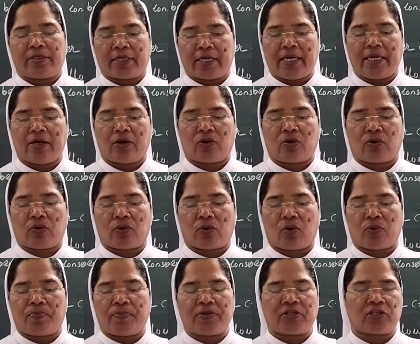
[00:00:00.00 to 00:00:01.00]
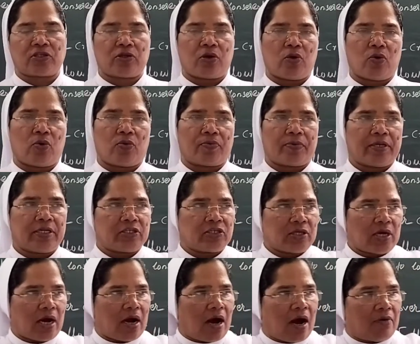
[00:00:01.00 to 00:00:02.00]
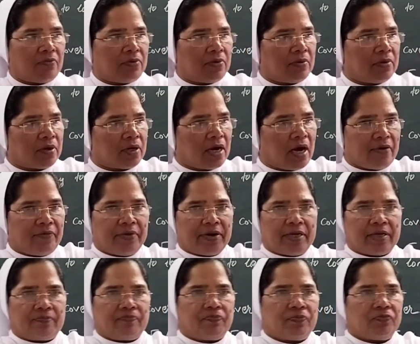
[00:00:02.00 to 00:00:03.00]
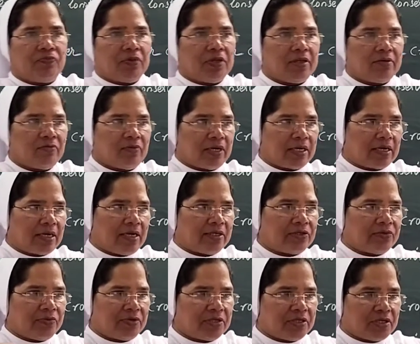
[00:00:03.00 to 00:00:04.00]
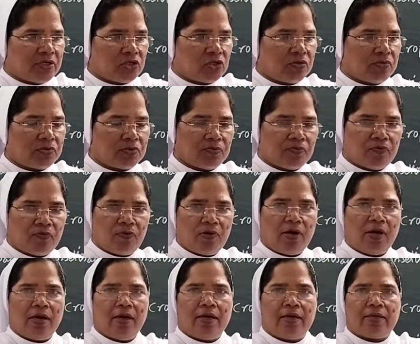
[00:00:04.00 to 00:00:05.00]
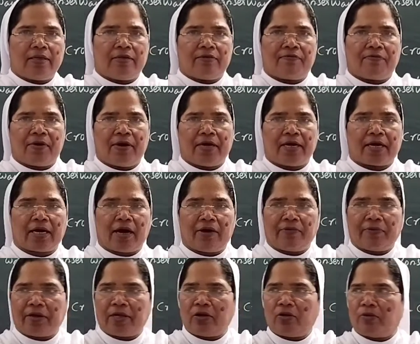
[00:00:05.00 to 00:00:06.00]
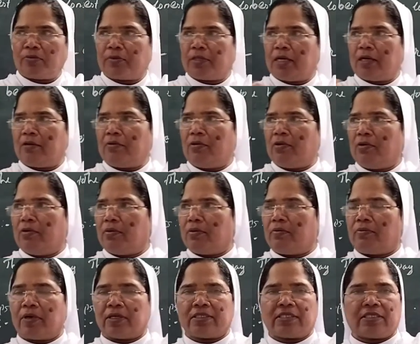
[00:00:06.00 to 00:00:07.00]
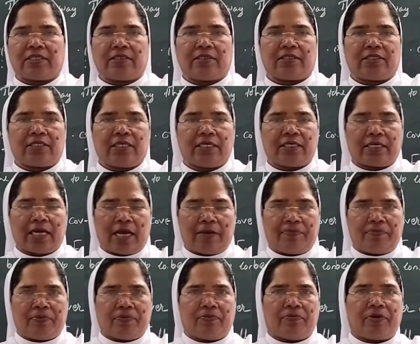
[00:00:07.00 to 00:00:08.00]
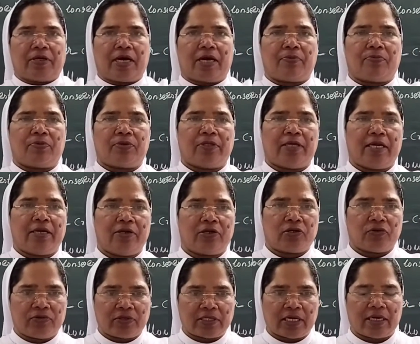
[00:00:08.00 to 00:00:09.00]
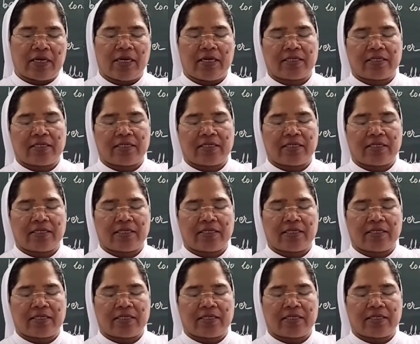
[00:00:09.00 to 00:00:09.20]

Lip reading: tree crop is low. This is covering. The one cultivation is full. The field covering of the one seed type. Then it is